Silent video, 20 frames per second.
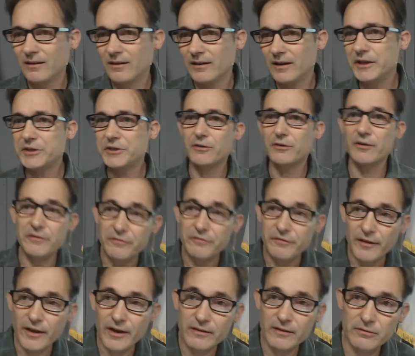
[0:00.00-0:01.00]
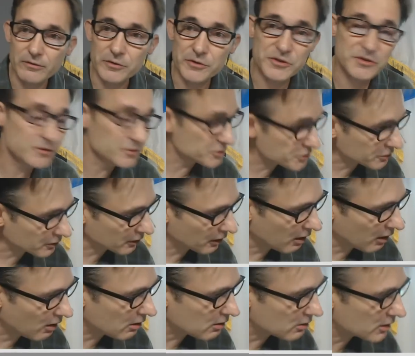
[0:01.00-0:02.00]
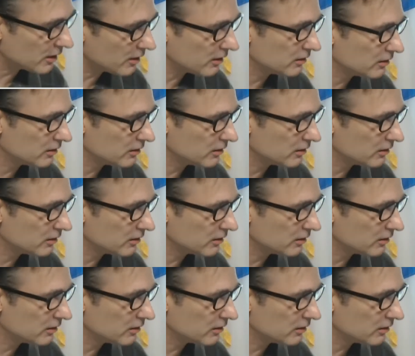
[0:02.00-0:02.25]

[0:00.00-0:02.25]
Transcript: history favors the strong